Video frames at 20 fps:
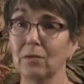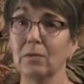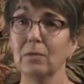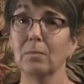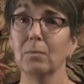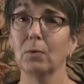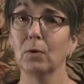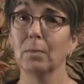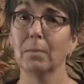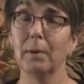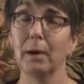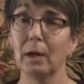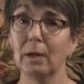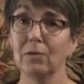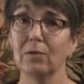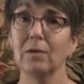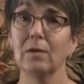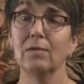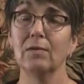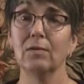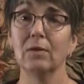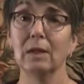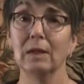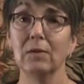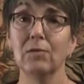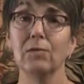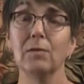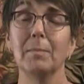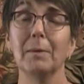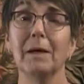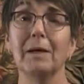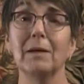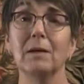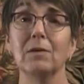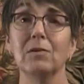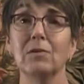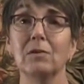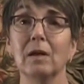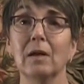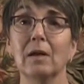more positive things about
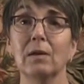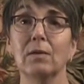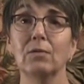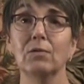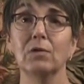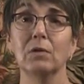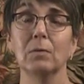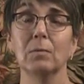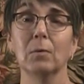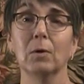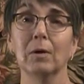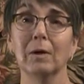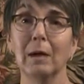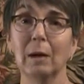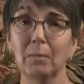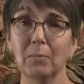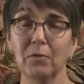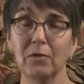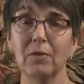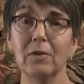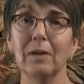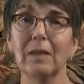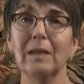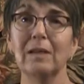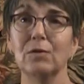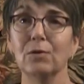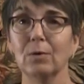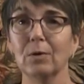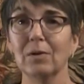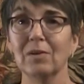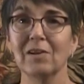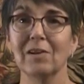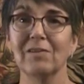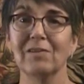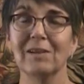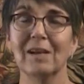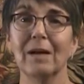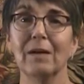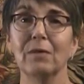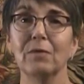ourselves or more helpfully towards
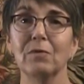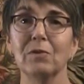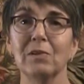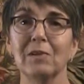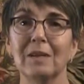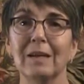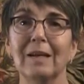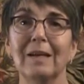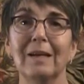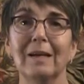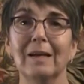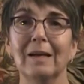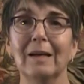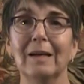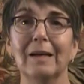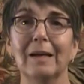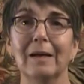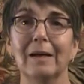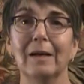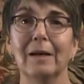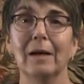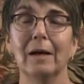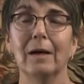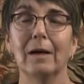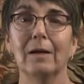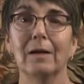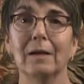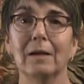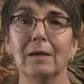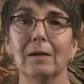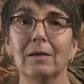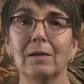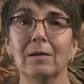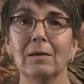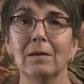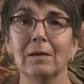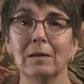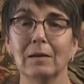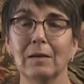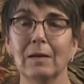ourselves. It can
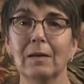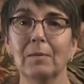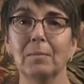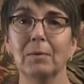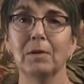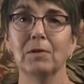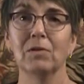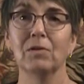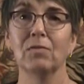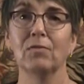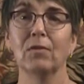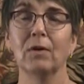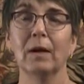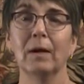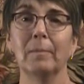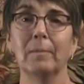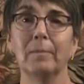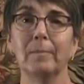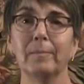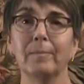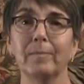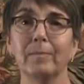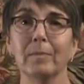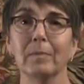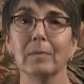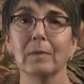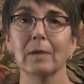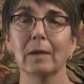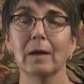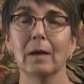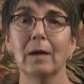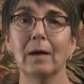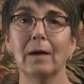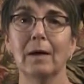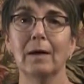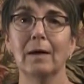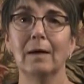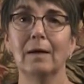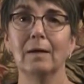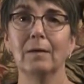keep us from
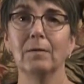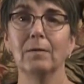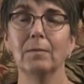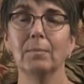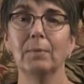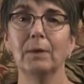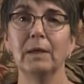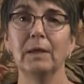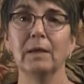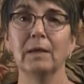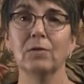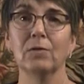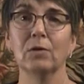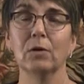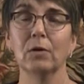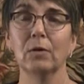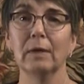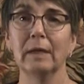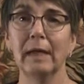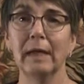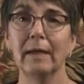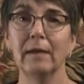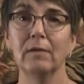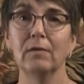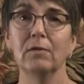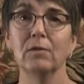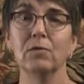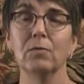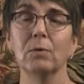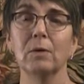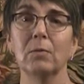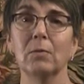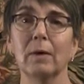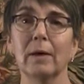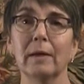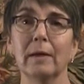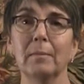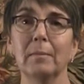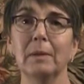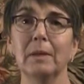being as creative as we'd want
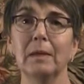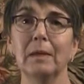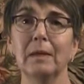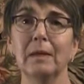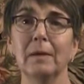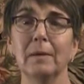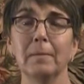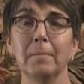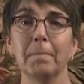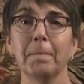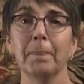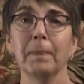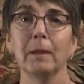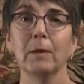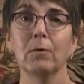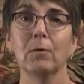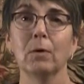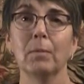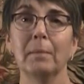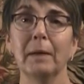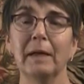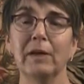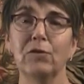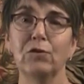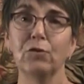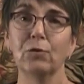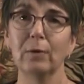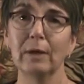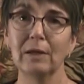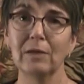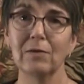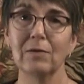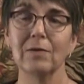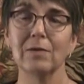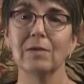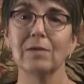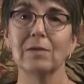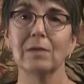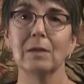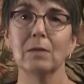to be, or make
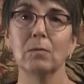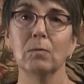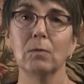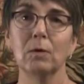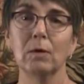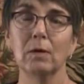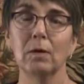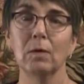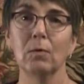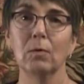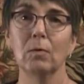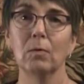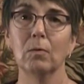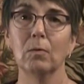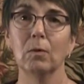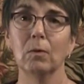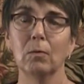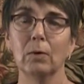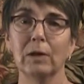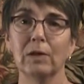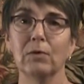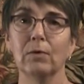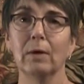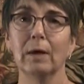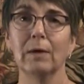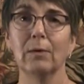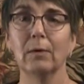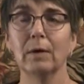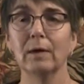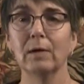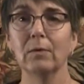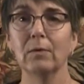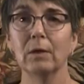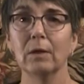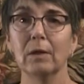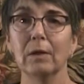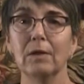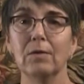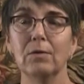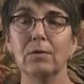choices and, well, what do I want to
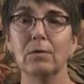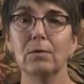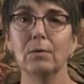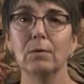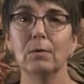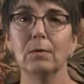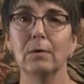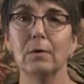really do?